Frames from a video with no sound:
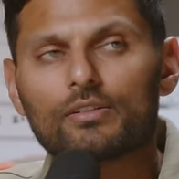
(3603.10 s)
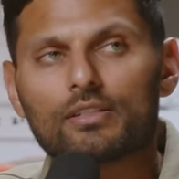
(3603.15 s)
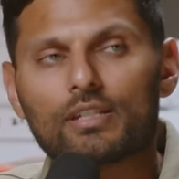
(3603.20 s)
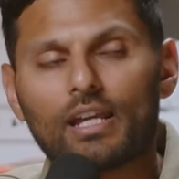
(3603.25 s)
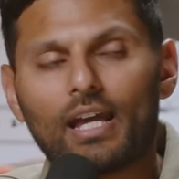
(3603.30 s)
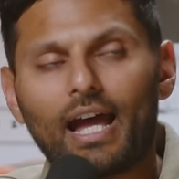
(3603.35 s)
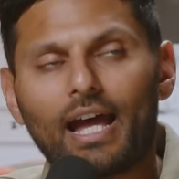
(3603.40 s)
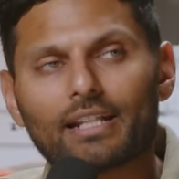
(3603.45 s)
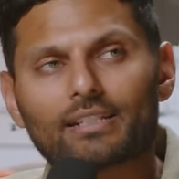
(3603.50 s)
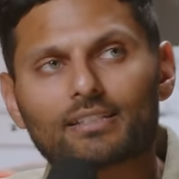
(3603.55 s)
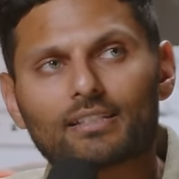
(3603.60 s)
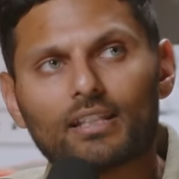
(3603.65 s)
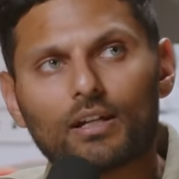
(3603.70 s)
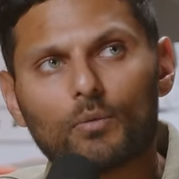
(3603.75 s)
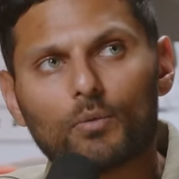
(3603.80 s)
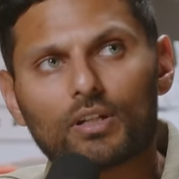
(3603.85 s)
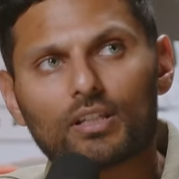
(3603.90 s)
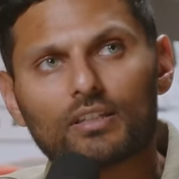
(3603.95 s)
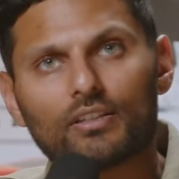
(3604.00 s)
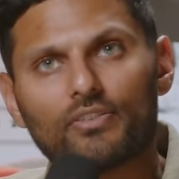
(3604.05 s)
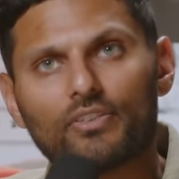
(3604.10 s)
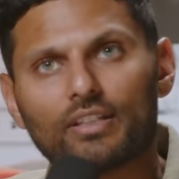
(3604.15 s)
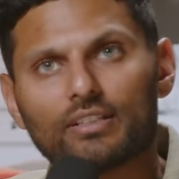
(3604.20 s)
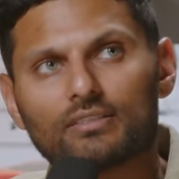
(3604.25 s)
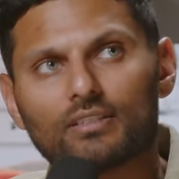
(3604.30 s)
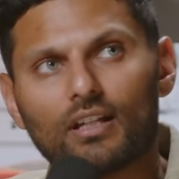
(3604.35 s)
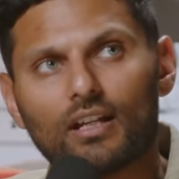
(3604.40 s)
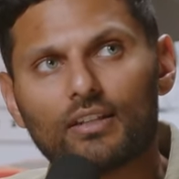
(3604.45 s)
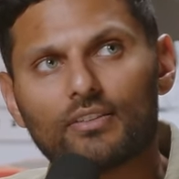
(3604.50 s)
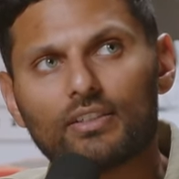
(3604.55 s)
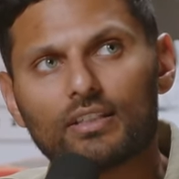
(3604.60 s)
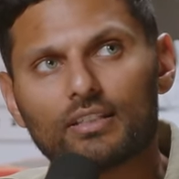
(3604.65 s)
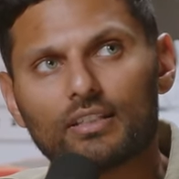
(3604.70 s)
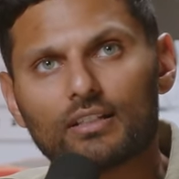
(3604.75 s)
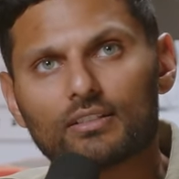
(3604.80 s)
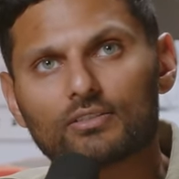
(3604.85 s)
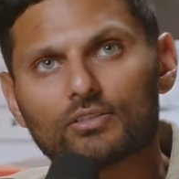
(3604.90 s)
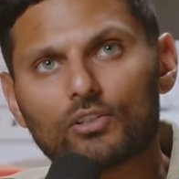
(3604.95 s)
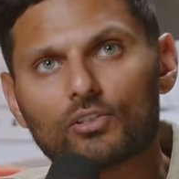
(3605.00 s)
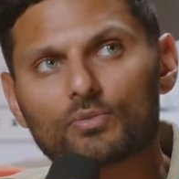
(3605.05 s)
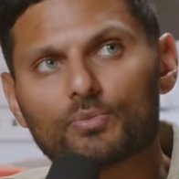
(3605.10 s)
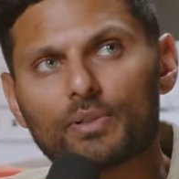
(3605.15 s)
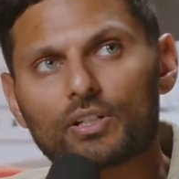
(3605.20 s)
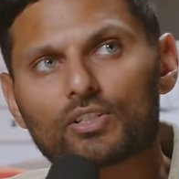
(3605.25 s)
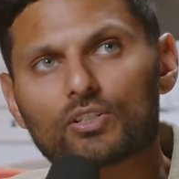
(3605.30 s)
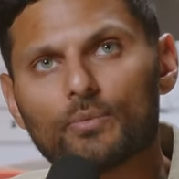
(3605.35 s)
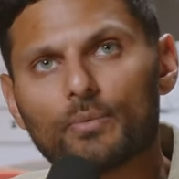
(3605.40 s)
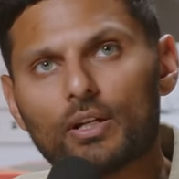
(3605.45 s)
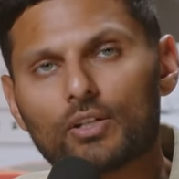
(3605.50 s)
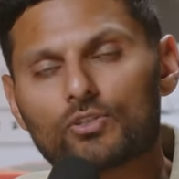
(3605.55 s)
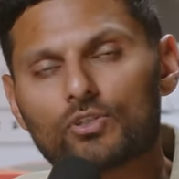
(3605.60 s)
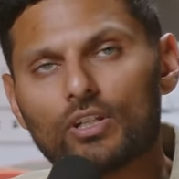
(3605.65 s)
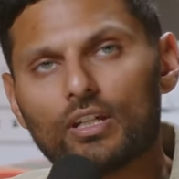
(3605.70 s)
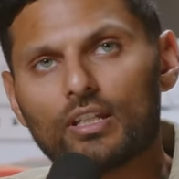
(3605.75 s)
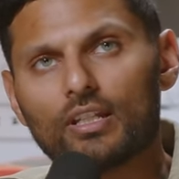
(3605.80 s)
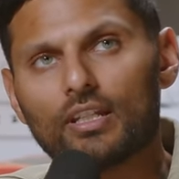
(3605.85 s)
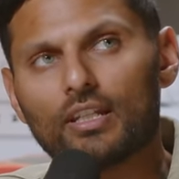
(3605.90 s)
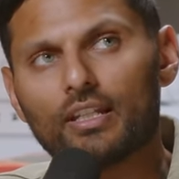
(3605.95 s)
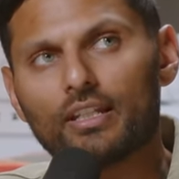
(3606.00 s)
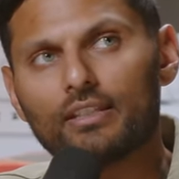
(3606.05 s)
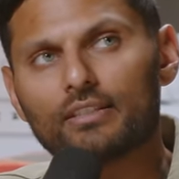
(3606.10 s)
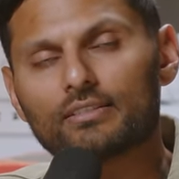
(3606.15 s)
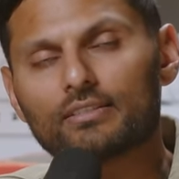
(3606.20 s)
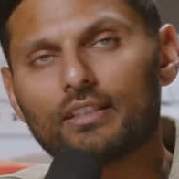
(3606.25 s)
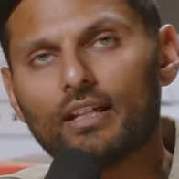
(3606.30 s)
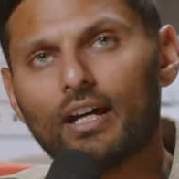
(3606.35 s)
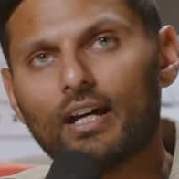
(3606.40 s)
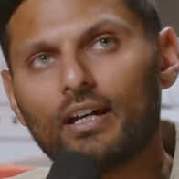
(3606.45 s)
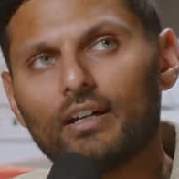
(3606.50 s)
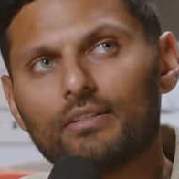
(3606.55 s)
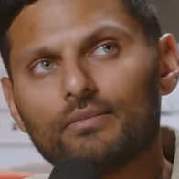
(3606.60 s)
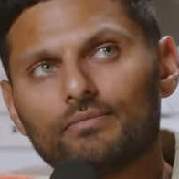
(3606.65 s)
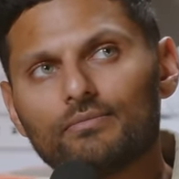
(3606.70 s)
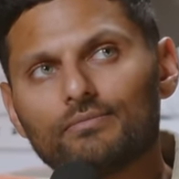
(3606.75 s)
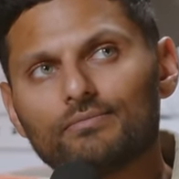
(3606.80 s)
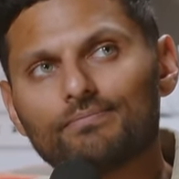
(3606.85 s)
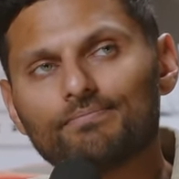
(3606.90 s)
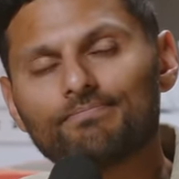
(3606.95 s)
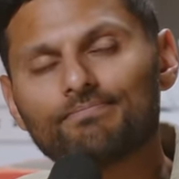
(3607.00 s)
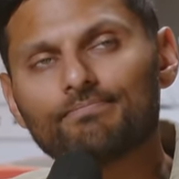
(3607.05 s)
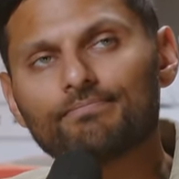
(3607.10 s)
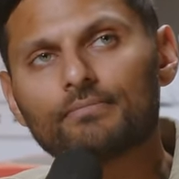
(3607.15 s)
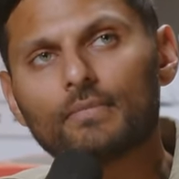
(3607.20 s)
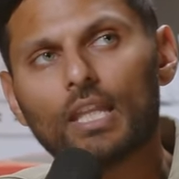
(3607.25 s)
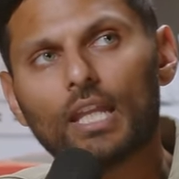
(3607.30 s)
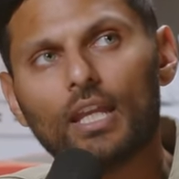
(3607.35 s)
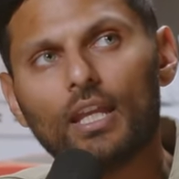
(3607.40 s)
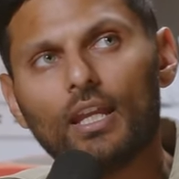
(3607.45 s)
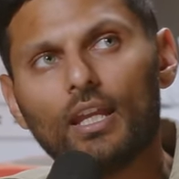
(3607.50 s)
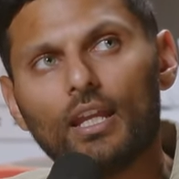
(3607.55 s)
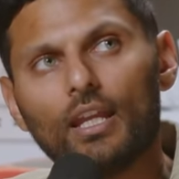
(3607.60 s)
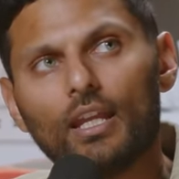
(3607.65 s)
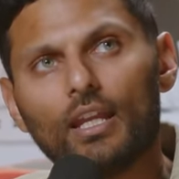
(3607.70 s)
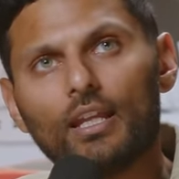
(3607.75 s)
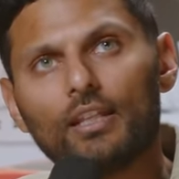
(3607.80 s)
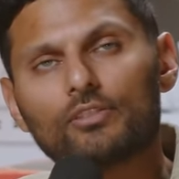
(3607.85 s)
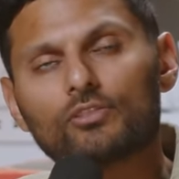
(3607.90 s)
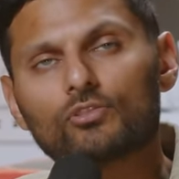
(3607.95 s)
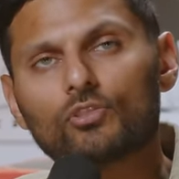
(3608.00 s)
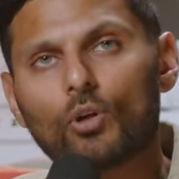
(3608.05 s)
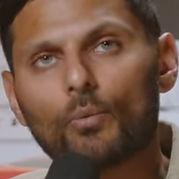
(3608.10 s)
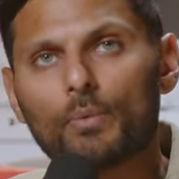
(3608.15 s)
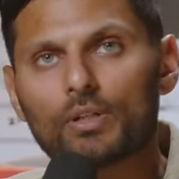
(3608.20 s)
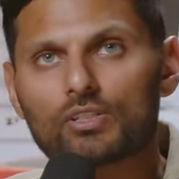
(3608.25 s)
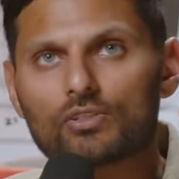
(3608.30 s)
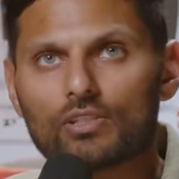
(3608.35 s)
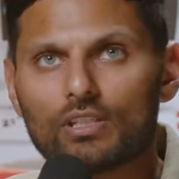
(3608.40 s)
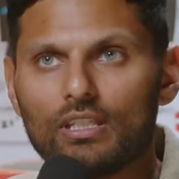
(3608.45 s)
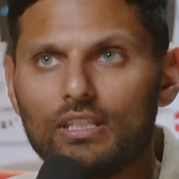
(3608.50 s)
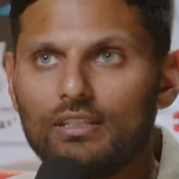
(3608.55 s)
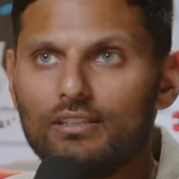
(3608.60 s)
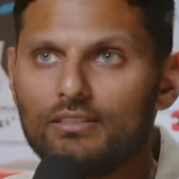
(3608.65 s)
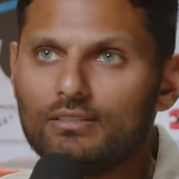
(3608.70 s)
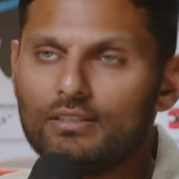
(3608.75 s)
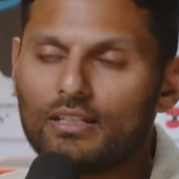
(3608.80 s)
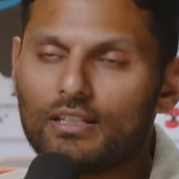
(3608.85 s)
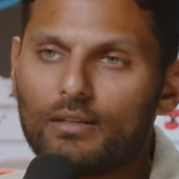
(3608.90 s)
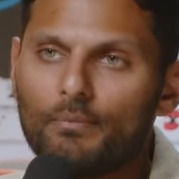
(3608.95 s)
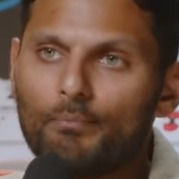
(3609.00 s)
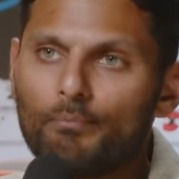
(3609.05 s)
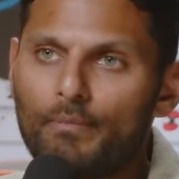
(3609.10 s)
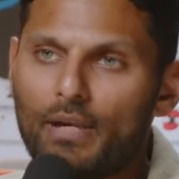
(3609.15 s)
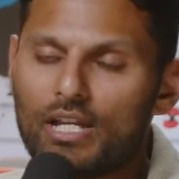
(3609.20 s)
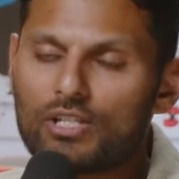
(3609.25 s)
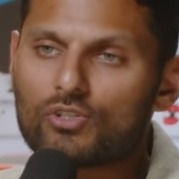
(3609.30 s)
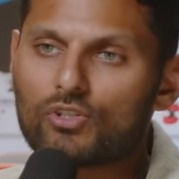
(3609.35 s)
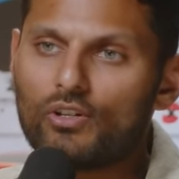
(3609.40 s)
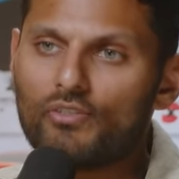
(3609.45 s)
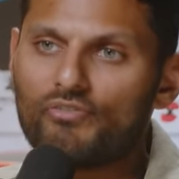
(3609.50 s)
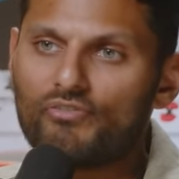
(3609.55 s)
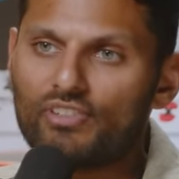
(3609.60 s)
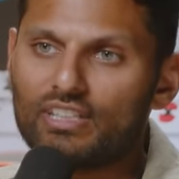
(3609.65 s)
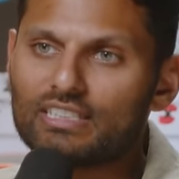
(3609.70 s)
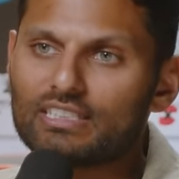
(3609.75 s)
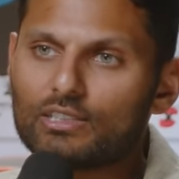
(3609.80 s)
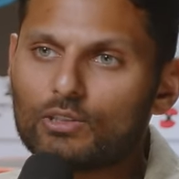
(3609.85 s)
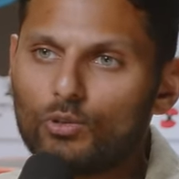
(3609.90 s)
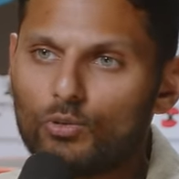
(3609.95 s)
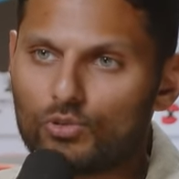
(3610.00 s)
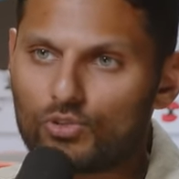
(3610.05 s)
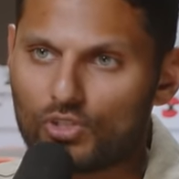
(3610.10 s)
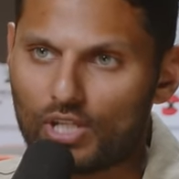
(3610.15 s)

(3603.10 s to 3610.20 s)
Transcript: To add to that, one of the things that I think that's so special about journaling is that it's so much easier to measure physical